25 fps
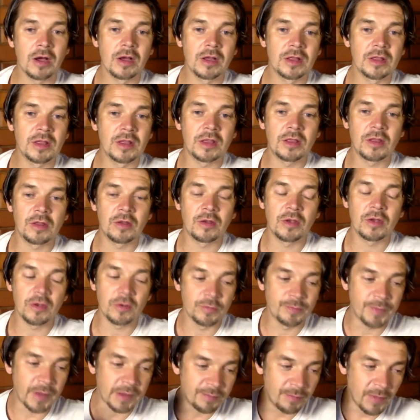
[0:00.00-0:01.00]
that
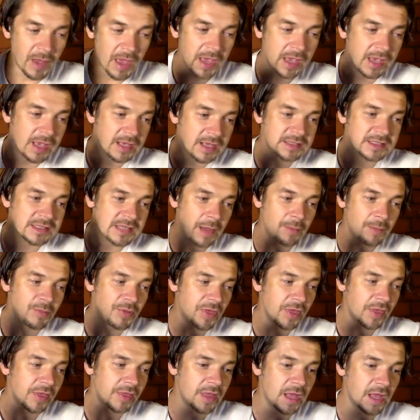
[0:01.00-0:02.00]
but making
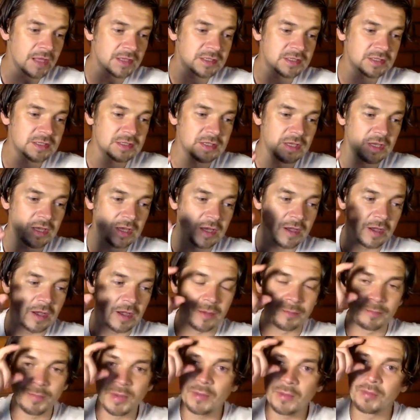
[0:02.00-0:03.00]
something that's uh,
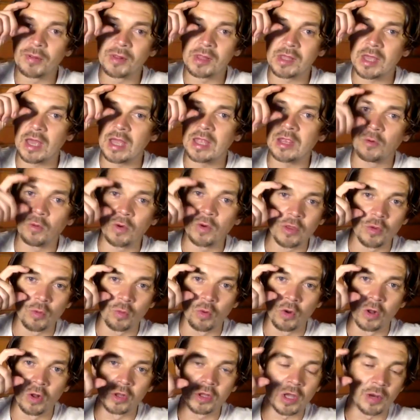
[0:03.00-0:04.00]
people anywhere in the
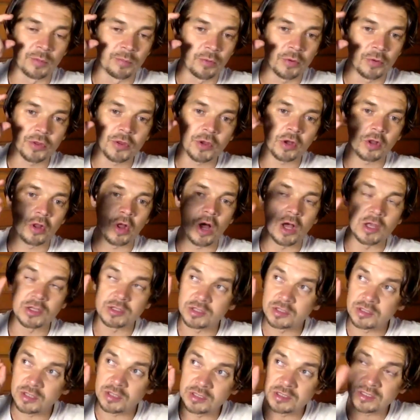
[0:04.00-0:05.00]
world can put the
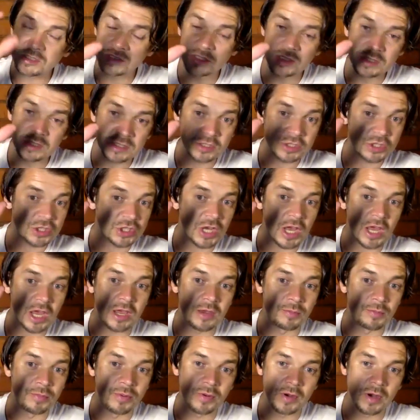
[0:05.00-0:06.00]
glasses and see the
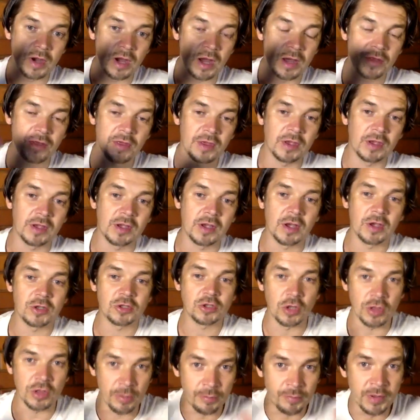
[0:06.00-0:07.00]
shape. I think
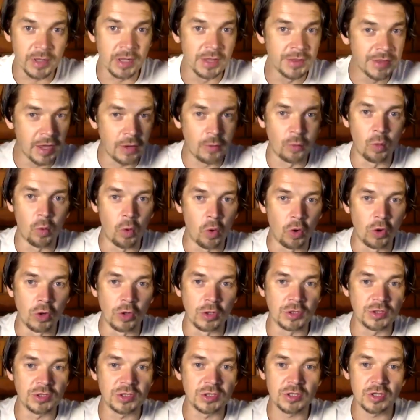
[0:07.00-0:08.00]
so. The build their
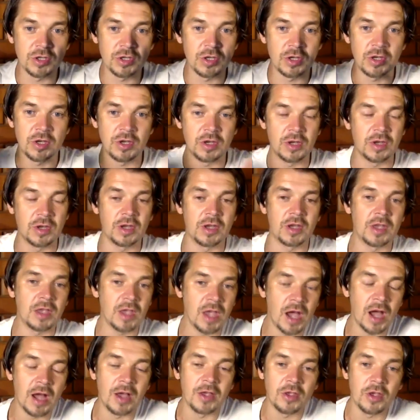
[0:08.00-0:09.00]
walls. Brilliant.
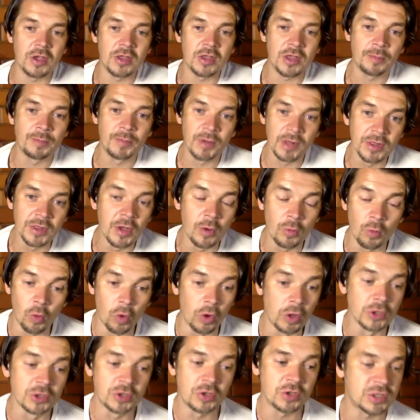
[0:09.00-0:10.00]
Yeah, they build
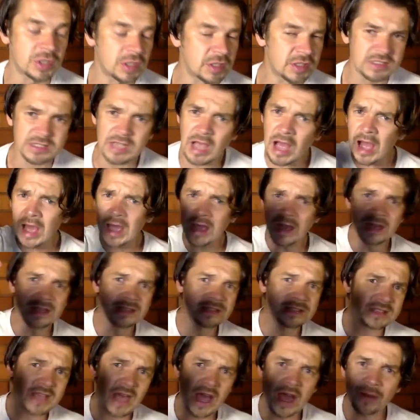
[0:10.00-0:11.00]
walls using tires,
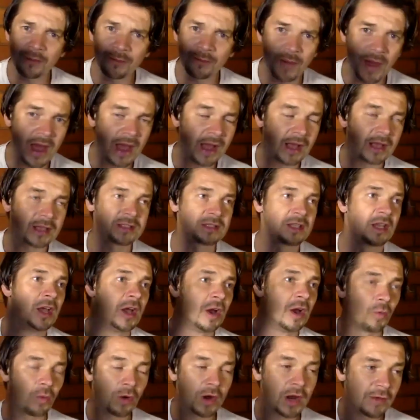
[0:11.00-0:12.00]
sandbags,
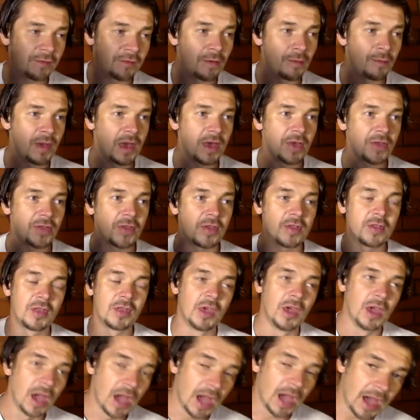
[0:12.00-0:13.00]
whatever method,
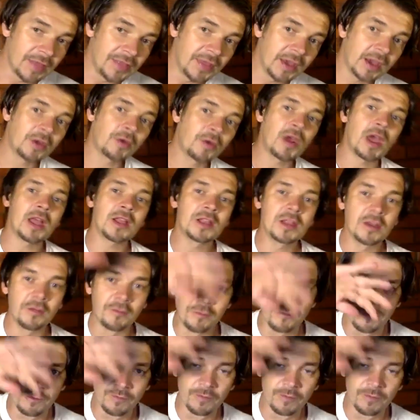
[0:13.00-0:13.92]
and they create the.